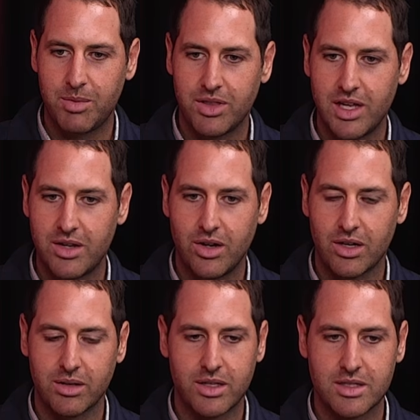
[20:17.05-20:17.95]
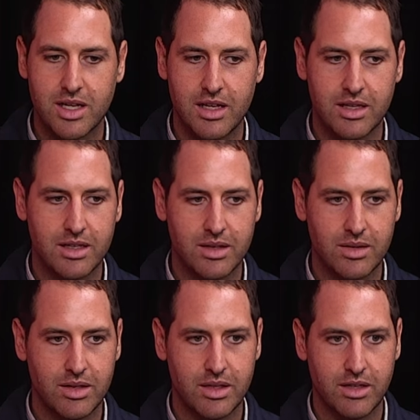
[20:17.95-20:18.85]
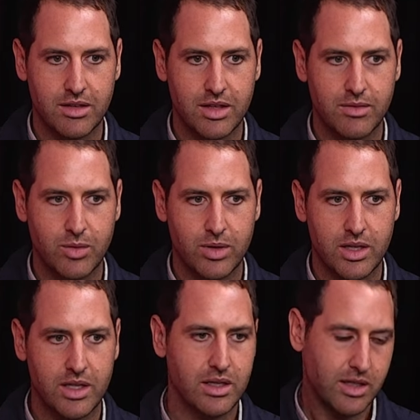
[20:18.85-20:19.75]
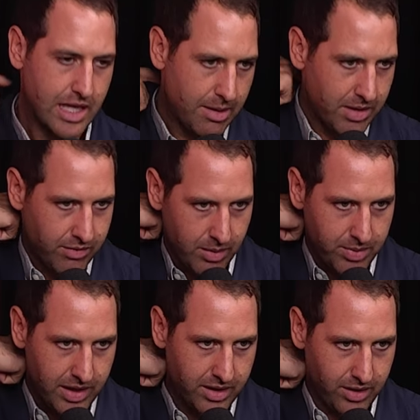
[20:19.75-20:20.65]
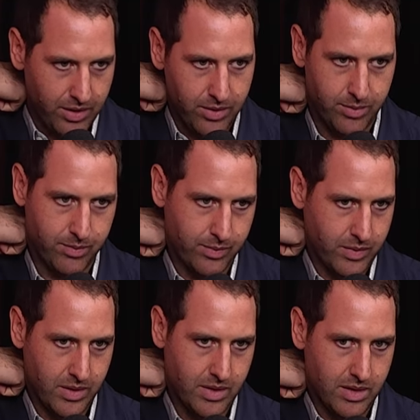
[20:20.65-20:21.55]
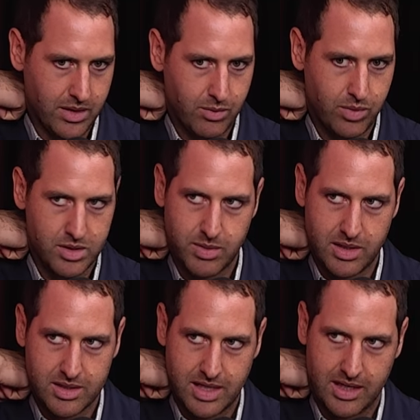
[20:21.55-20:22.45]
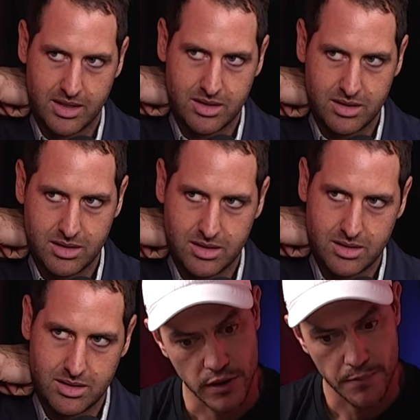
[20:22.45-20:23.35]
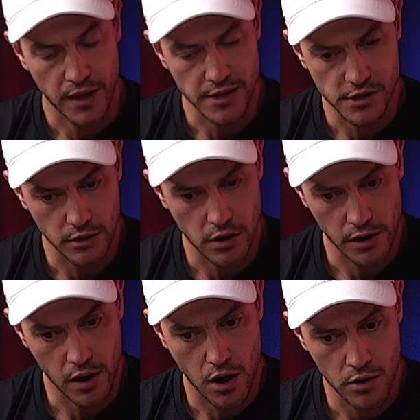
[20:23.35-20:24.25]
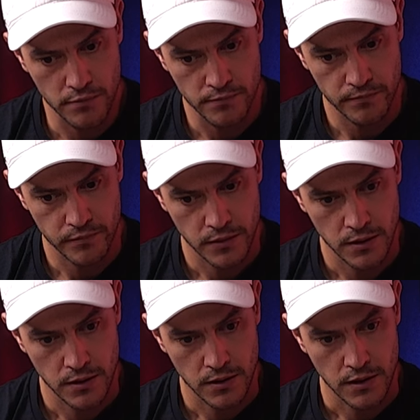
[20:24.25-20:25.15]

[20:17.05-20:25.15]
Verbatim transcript: but they're not because and they've already. How many have they played at home? Will this be the second? Yeah, well, they played Geelong at home. Yeah.